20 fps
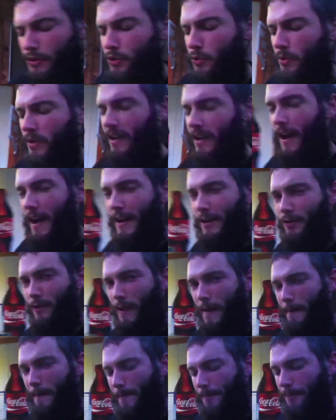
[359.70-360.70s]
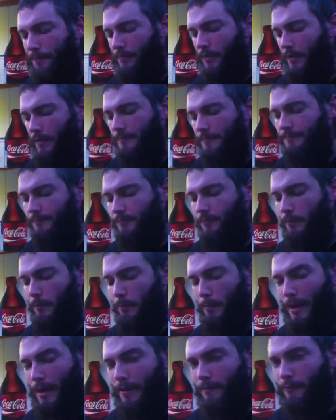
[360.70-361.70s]
So we're getting ice cream
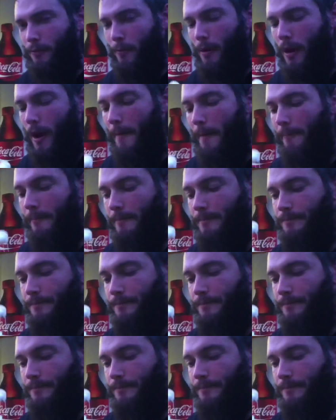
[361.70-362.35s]
back in Vermont